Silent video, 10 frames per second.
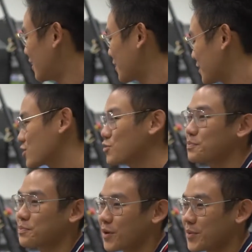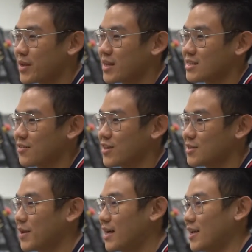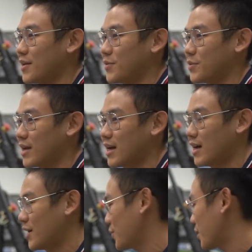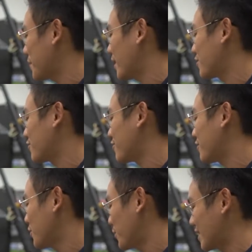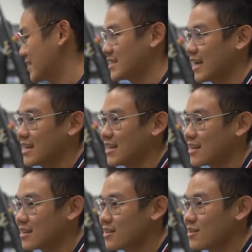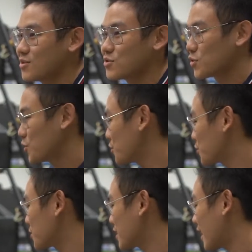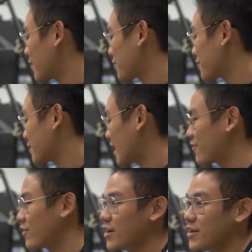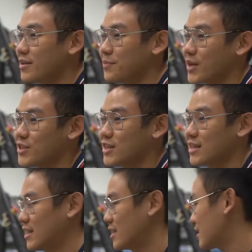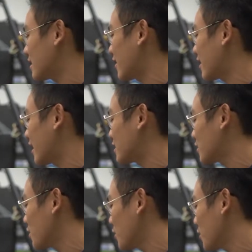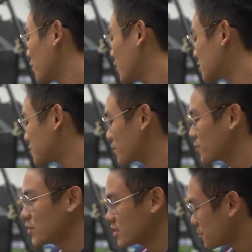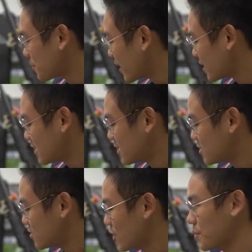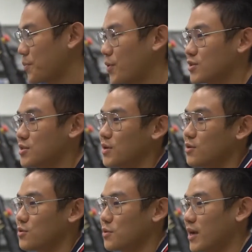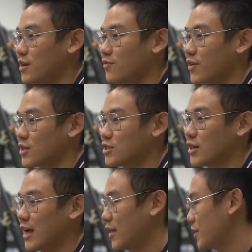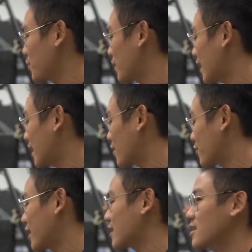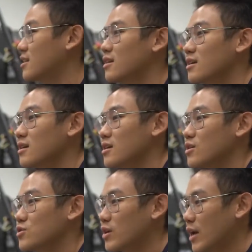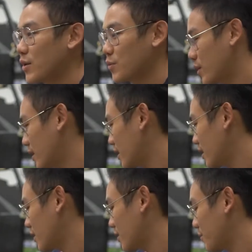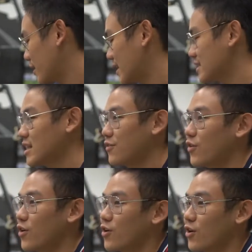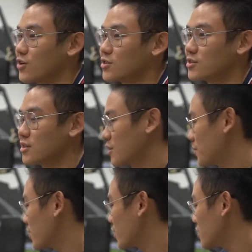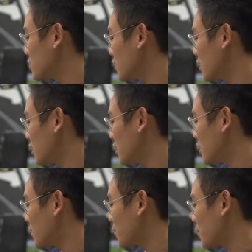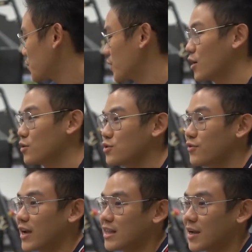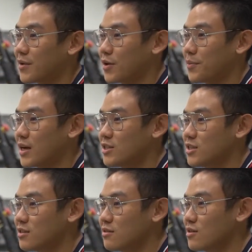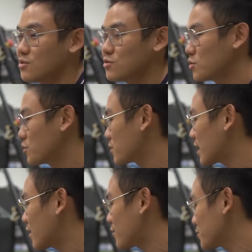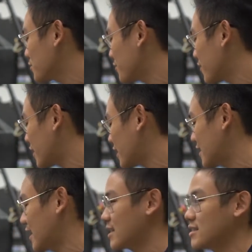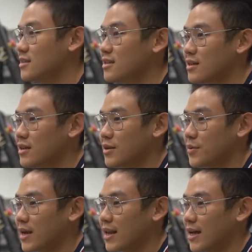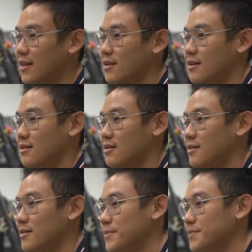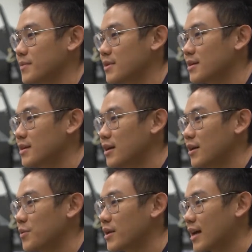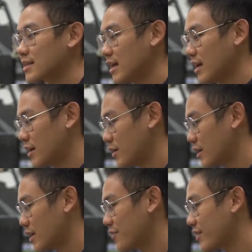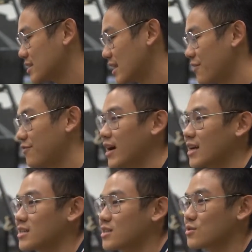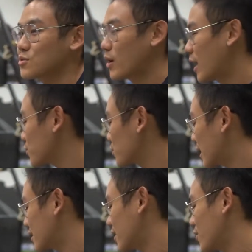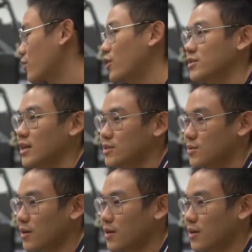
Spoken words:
this probably is the first part that we are designing. So they are very patient in telling us which part is not possible to manufacture, and we can correct it so that we can save on cost, because we are also very tight on budget. So they are also very nice in a way that Wenext give us advice to how to cut down costs as well.